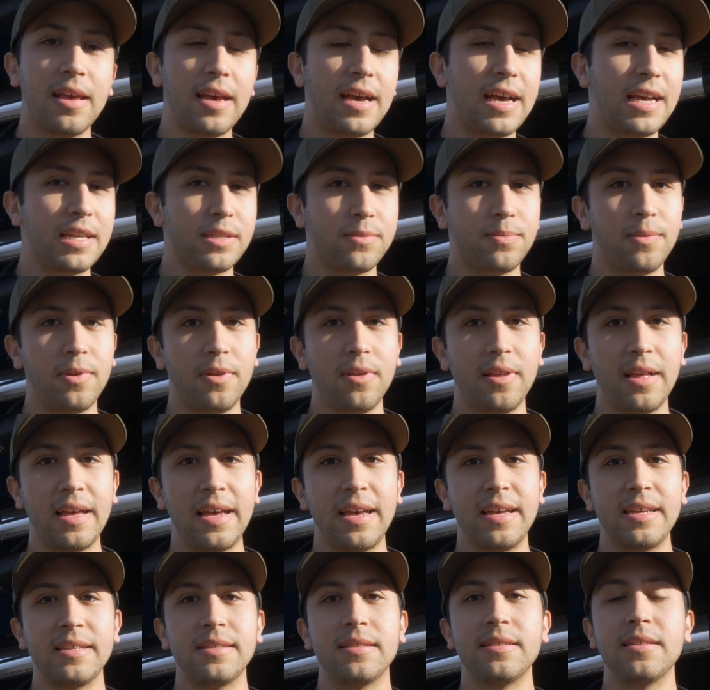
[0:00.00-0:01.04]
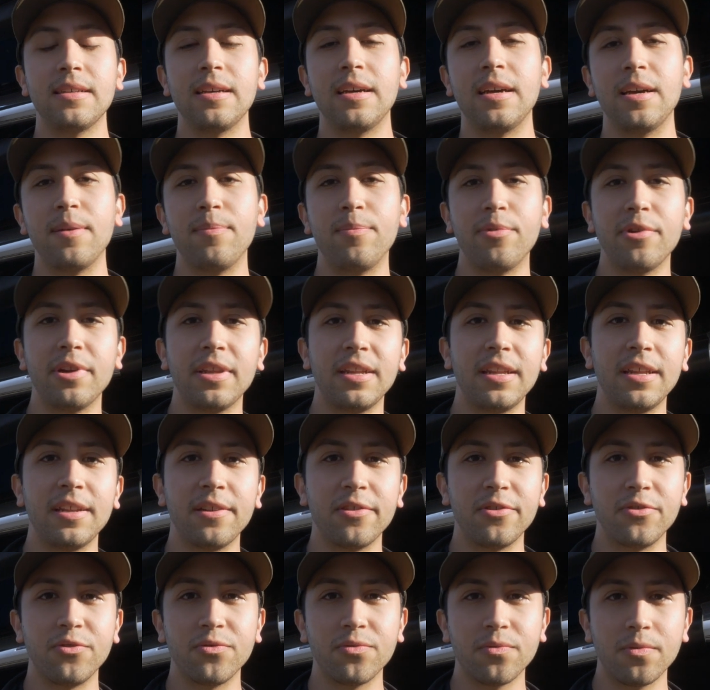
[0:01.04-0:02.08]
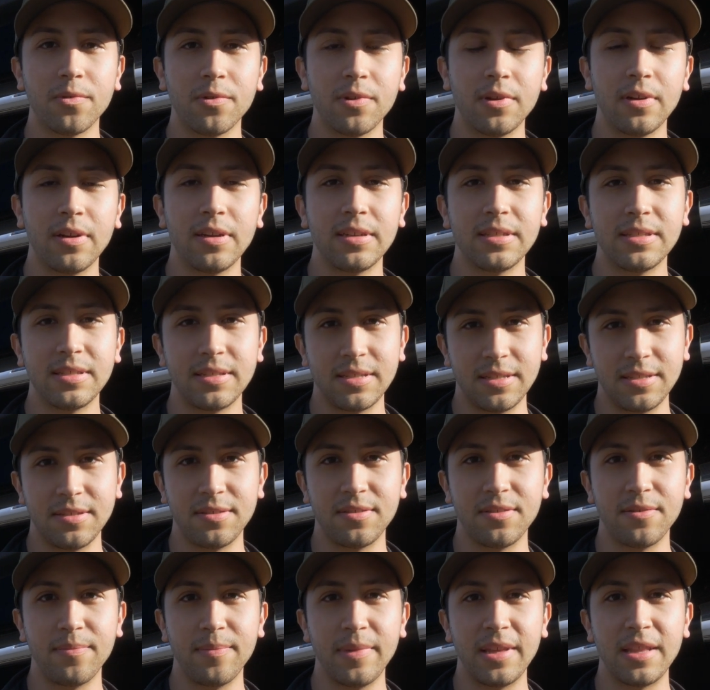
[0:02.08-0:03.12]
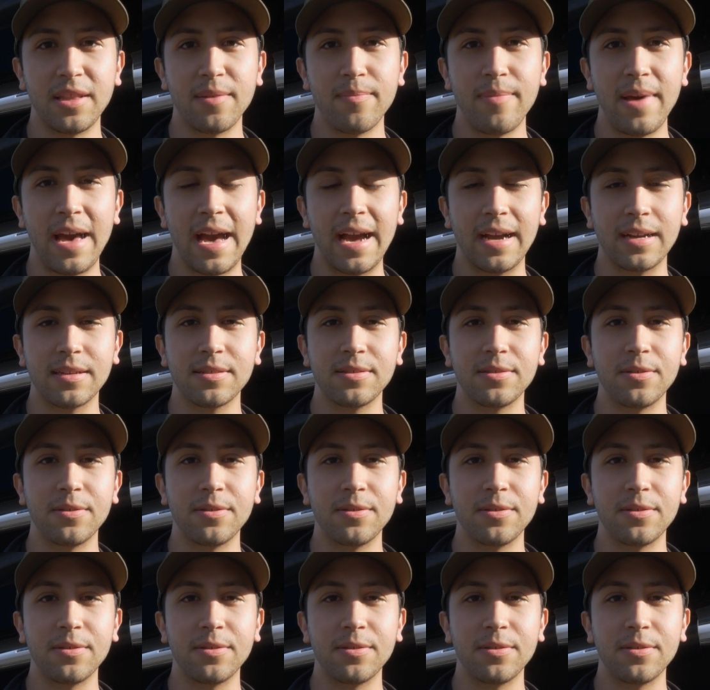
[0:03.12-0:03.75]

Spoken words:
as well as putting in a drawer system in the back.